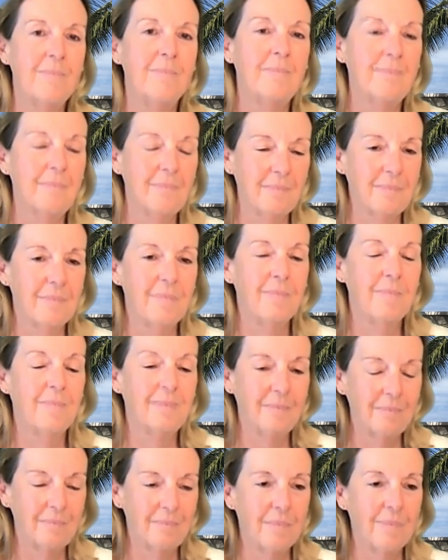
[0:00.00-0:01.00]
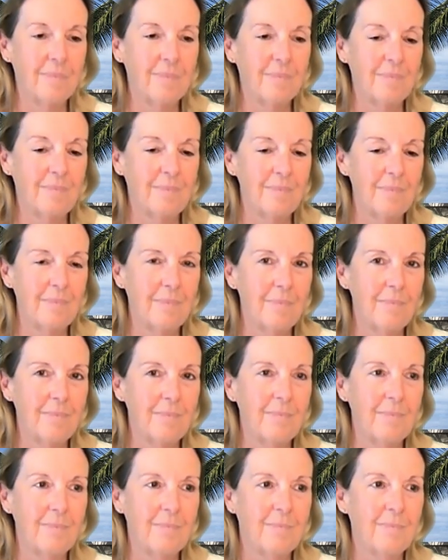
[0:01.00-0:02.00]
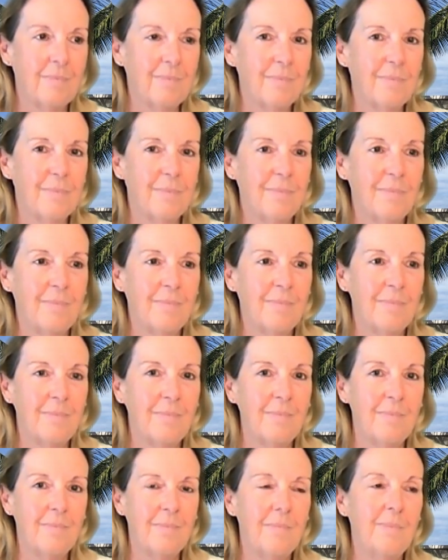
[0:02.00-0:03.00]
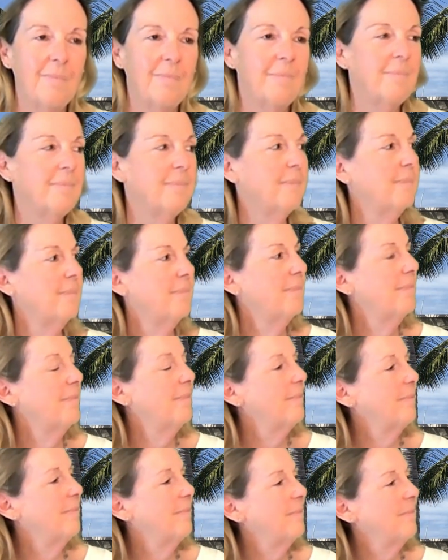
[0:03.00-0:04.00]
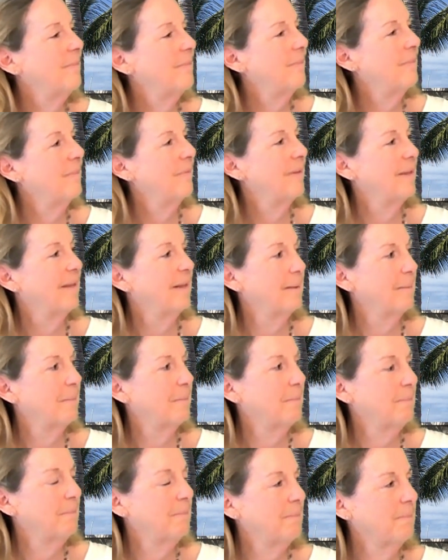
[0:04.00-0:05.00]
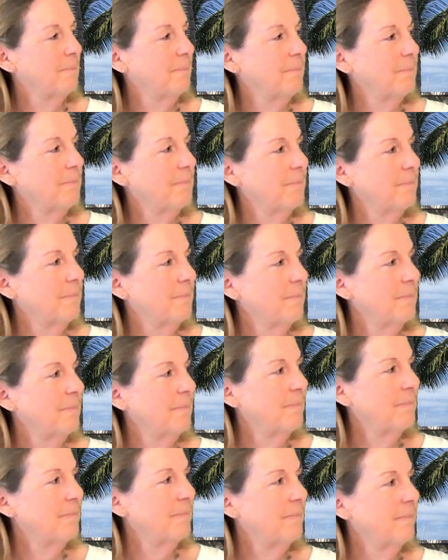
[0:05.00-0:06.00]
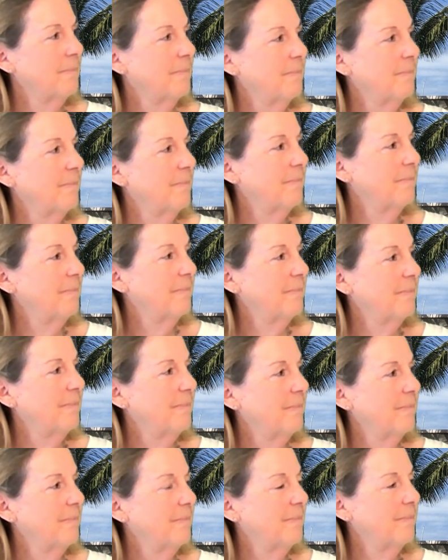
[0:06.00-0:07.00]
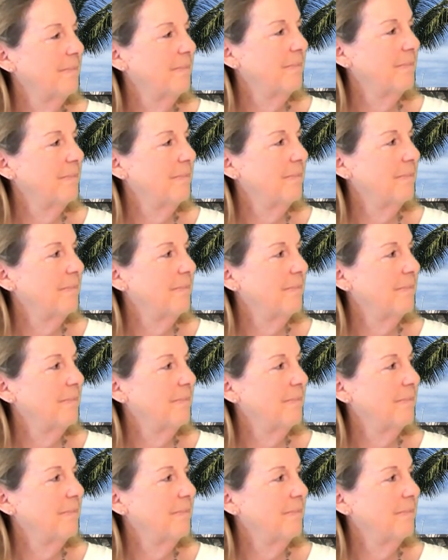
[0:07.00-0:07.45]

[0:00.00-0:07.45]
The person shown says nothing.